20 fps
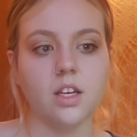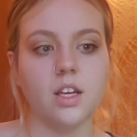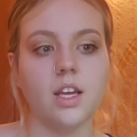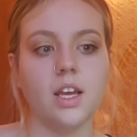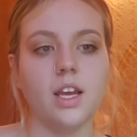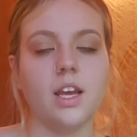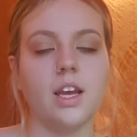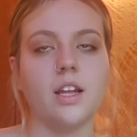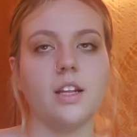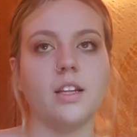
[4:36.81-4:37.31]

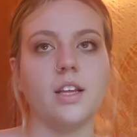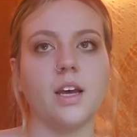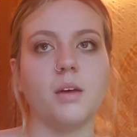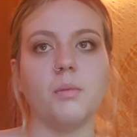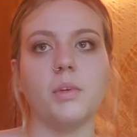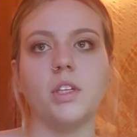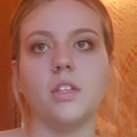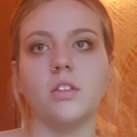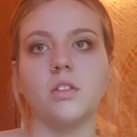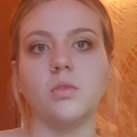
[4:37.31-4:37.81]
and that
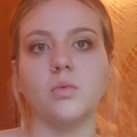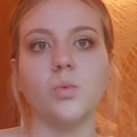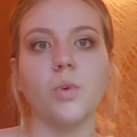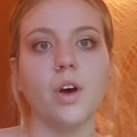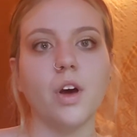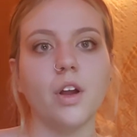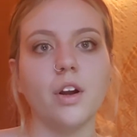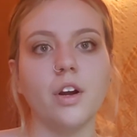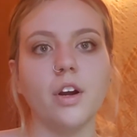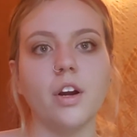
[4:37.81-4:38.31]
means
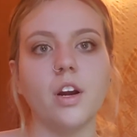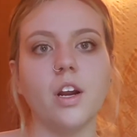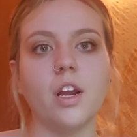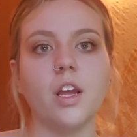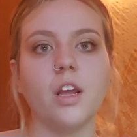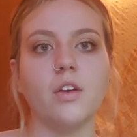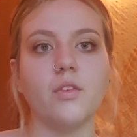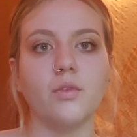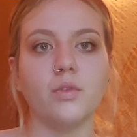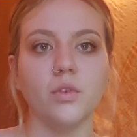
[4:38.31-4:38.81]
water
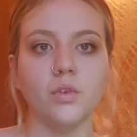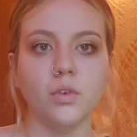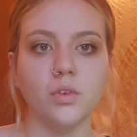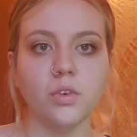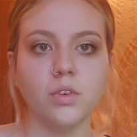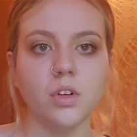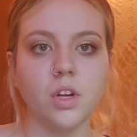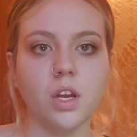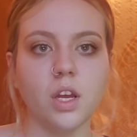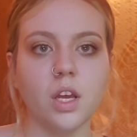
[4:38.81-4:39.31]
and
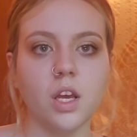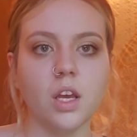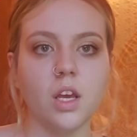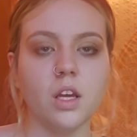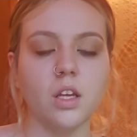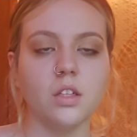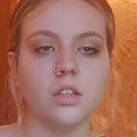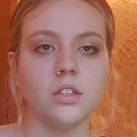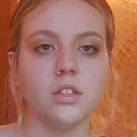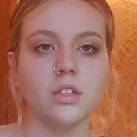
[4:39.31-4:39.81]
food
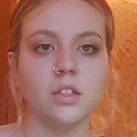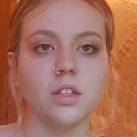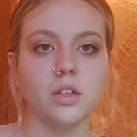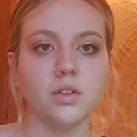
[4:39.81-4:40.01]
and,